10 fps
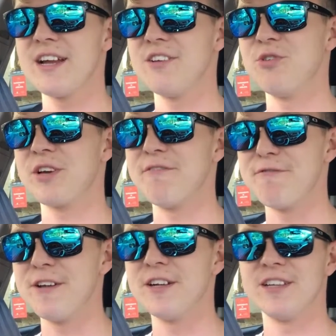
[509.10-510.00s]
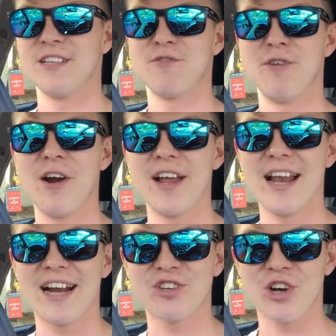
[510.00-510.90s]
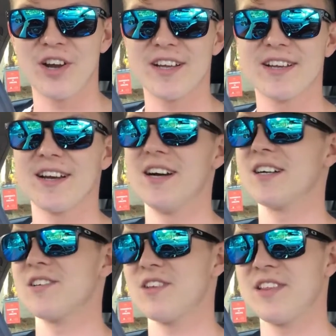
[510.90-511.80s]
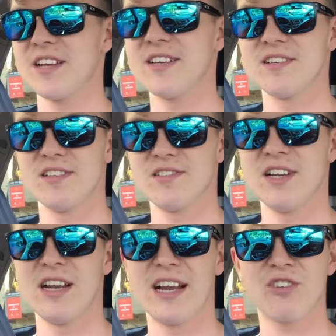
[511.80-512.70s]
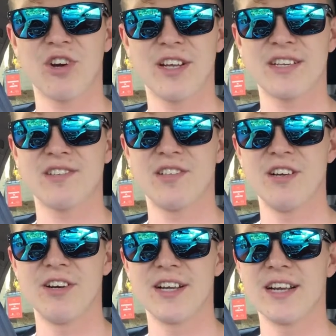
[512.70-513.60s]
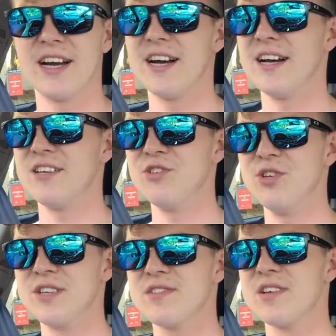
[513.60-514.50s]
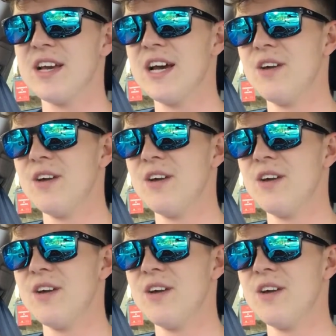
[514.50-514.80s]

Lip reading: you can feel it's very electronic, because I think it is an electronic steering unit,